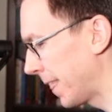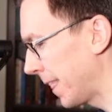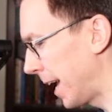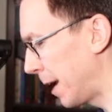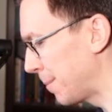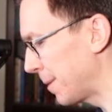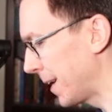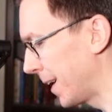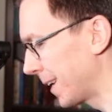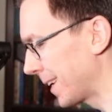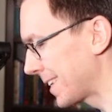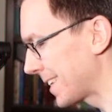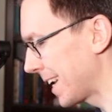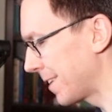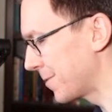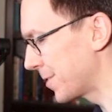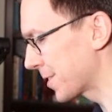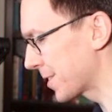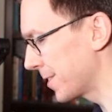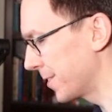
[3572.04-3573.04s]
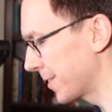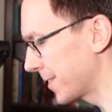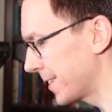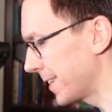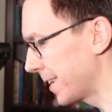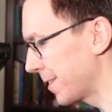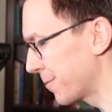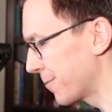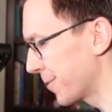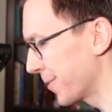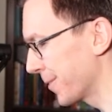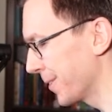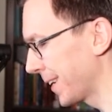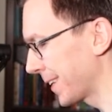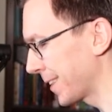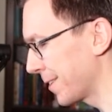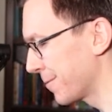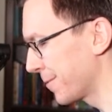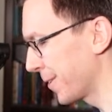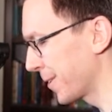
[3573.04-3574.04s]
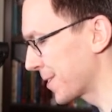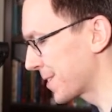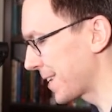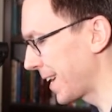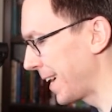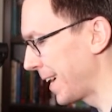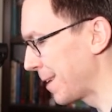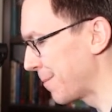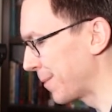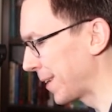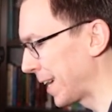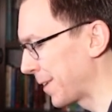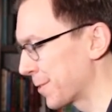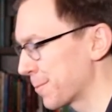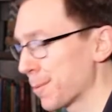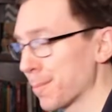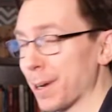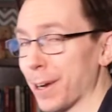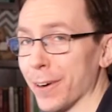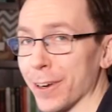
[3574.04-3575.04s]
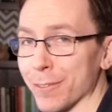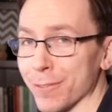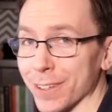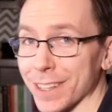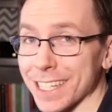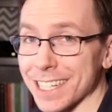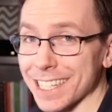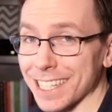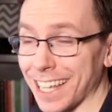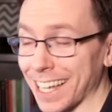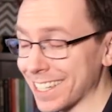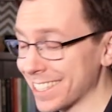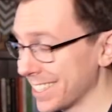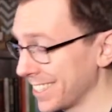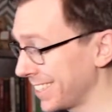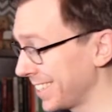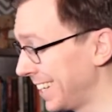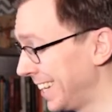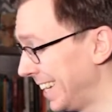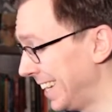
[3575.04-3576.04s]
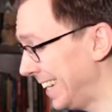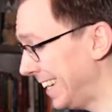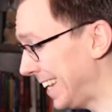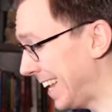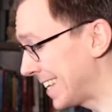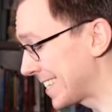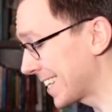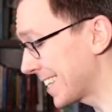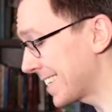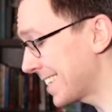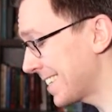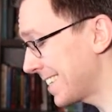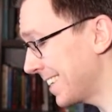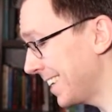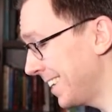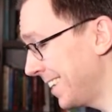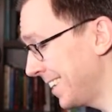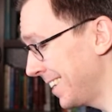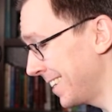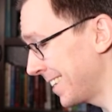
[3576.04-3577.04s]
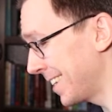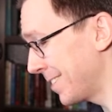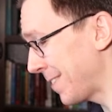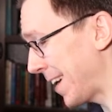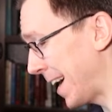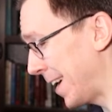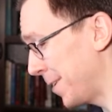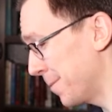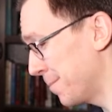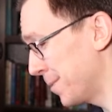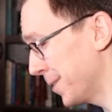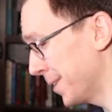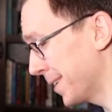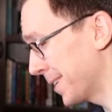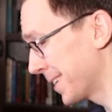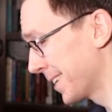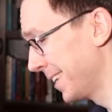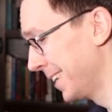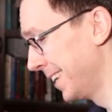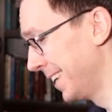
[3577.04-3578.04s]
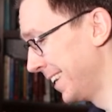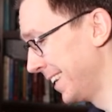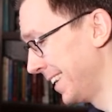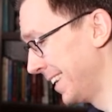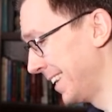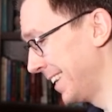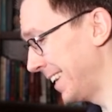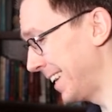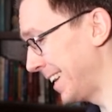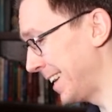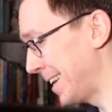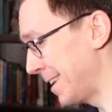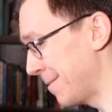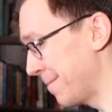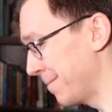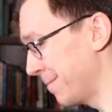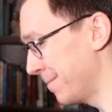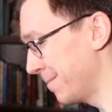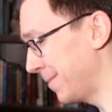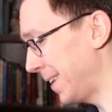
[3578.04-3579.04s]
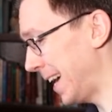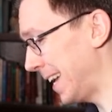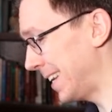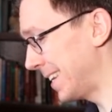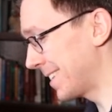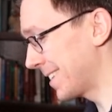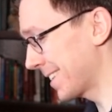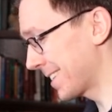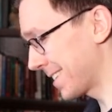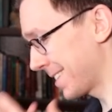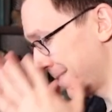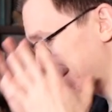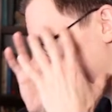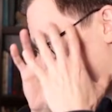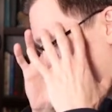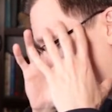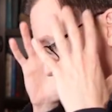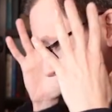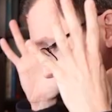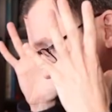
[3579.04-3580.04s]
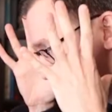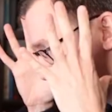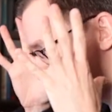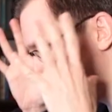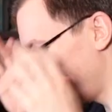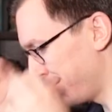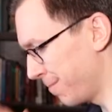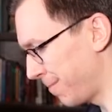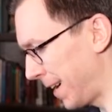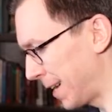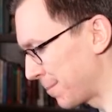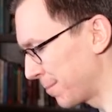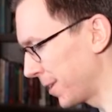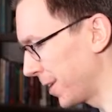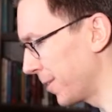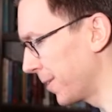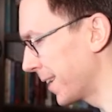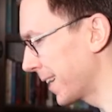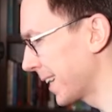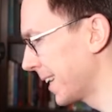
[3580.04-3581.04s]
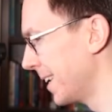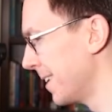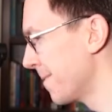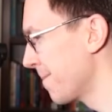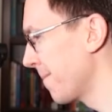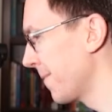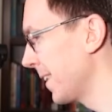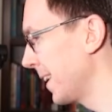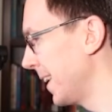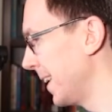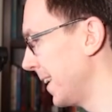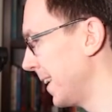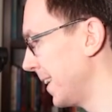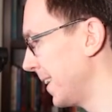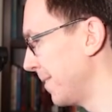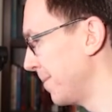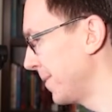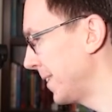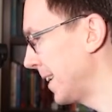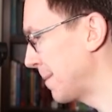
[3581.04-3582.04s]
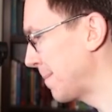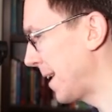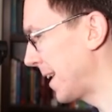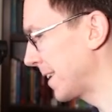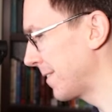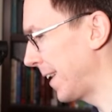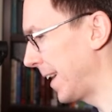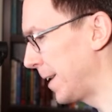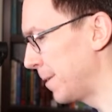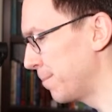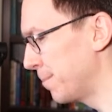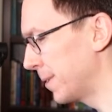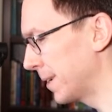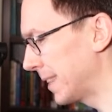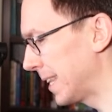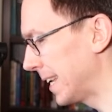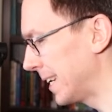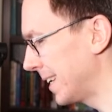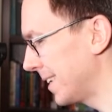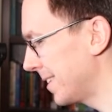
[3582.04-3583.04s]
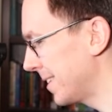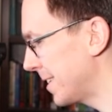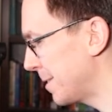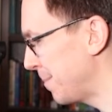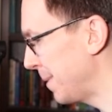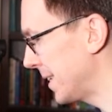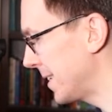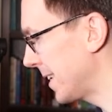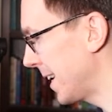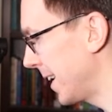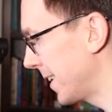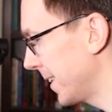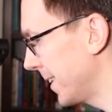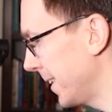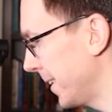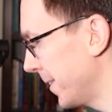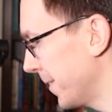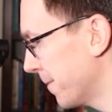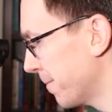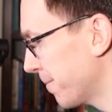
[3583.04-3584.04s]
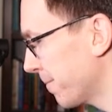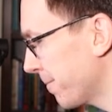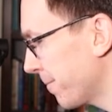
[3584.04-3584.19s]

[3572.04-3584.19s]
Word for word: I'll be honest, I've just looked at it for like the first time when I was preparing for this lecture. It has a ton of output um, and it's just mind blowing um, the amount of output that it spits out at you.